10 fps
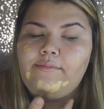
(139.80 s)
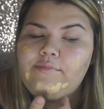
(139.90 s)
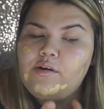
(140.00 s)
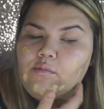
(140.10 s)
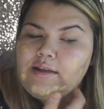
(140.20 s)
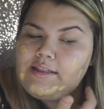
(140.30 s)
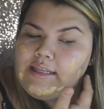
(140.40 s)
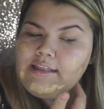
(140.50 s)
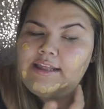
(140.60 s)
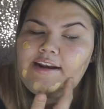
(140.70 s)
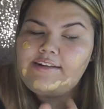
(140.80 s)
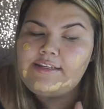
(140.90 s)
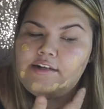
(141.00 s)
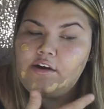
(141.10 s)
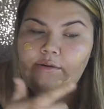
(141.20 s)
The one thing that I
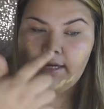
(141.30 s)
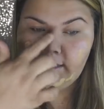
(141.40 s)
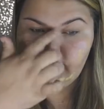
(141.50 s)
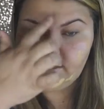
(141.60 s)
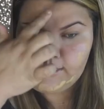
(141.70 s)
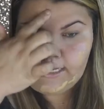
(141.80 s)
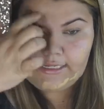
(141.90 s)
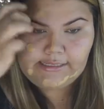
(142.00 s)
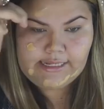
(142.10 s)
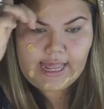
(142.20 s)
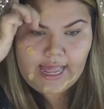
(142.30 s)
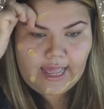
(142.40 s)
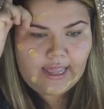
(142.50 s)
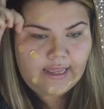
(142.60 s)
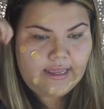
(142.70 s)
did notice is
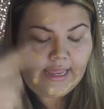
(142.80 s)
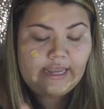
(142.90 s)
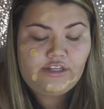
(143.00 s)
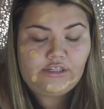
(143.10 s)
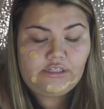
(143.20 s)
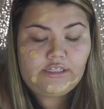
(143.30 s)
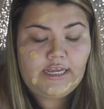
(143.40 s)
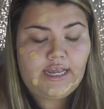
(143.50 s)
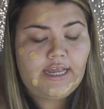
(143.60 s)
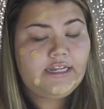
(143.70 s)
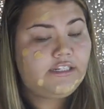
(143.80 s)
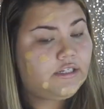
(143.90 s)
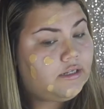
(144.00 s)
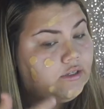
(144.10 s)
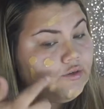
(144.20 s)
that it does
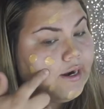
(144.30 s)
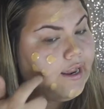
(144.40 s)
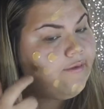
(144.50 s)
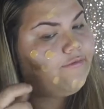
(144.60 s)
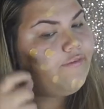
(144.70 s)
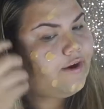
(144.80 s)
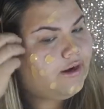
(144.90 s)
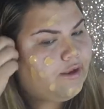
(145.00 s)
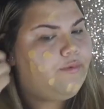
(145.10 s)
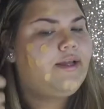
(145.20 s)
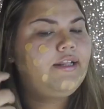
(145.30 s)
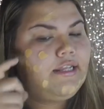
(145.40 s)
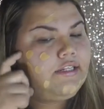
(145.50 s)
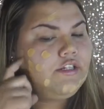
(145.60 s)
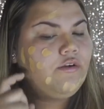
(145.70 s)
dry up fairly
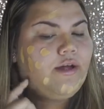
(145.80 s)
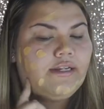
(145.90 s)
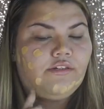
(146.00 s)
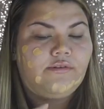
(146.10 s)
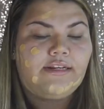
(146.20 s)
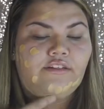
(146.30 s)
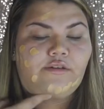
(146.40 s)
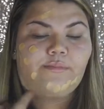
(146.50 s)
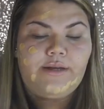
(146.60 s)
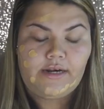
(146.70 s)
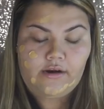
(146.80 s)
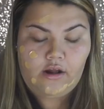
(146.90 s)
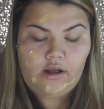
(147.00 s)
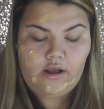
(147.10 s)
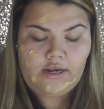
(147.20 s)
quickly, so as soon as you put it
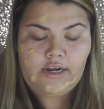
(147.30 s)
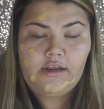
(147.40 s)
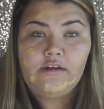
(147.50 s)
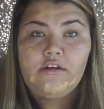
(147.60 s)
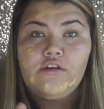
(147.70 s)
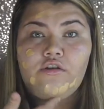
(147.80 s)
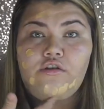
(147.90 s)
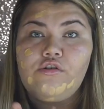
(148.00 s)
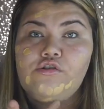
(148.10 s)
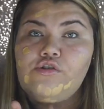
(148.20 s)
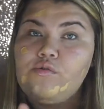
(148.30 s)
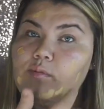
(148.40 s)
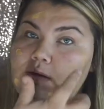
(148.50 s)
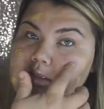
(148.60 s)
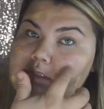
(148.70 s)
on, you do
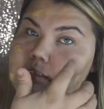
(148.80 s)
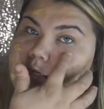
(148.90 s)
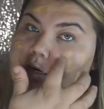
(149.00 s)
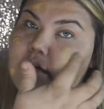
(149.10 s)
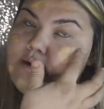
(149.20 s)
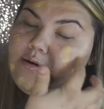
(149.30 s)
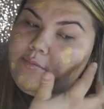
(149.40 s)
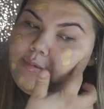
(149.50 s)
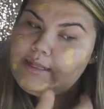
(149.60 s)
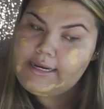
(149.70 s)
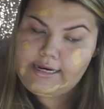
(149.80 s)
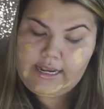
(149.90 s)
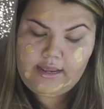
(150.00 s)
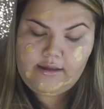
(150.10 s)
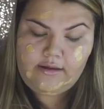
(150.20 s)
want to start
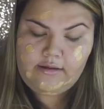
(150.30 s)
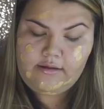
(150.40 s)
blending